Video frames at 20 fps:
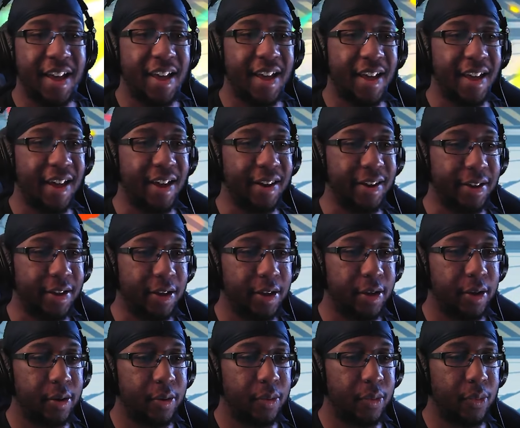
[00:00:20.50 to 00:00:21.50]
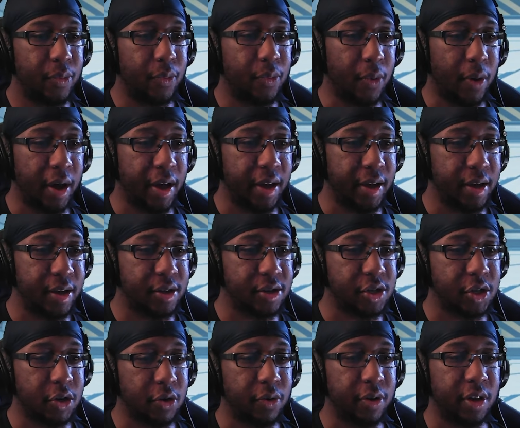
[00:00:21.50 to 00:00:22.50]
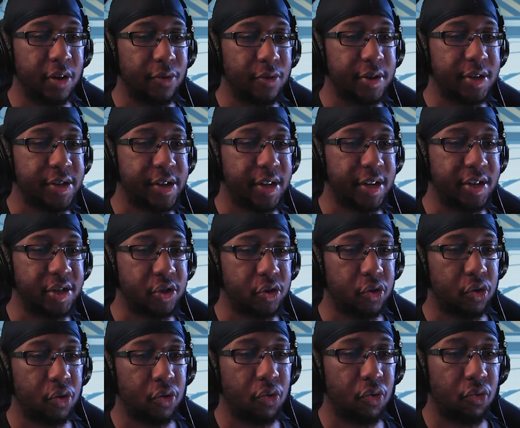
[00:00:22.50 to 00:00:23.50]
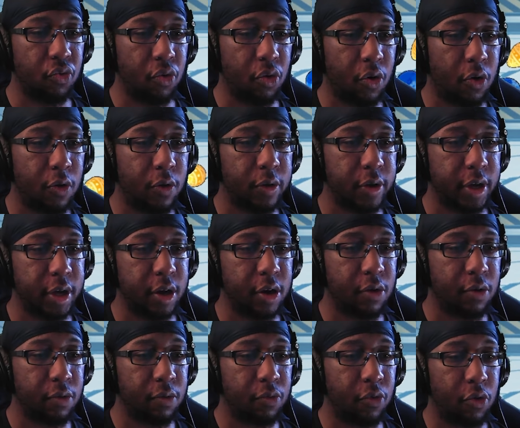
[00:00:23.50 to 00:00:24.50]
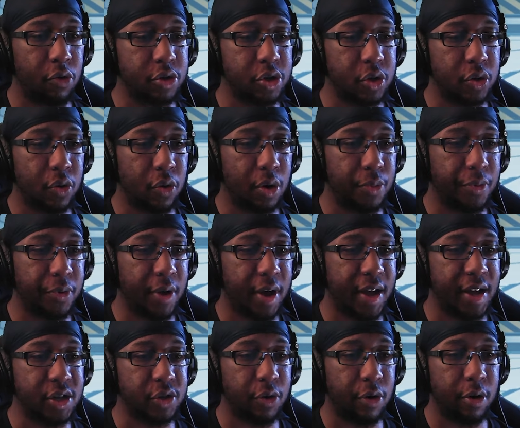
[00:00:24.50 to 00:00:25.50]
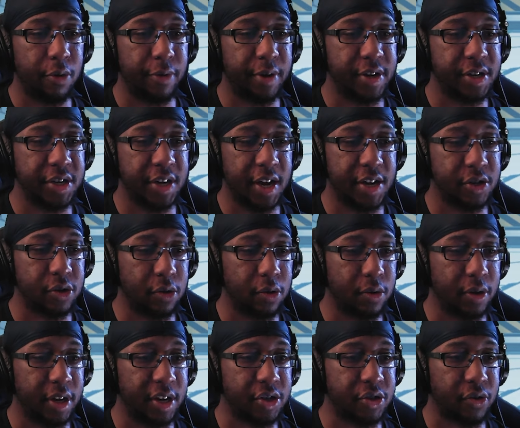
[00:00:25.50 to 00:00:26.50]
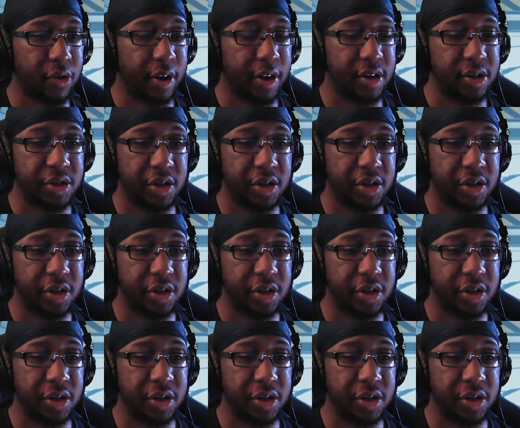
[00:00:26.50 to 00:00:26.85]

Anyway, so here's Easter Roll here. Roll's adorable as always. She has a little Easter eggs